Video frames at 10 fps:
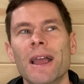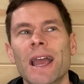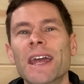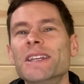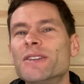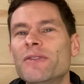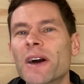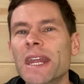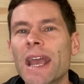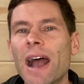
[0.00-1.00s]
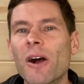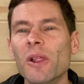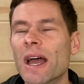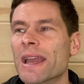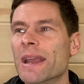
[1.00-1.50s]
And it's funny how,
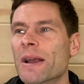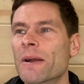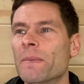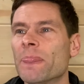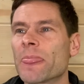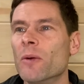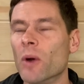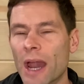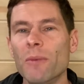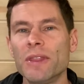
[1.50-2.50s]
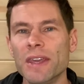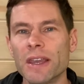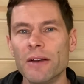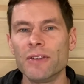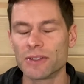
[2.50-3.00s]
like, what I would
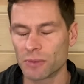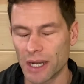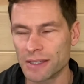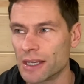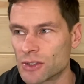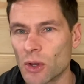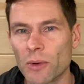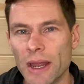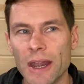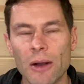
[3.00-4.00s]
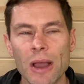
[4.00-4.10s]
think of is, when I say soul right now,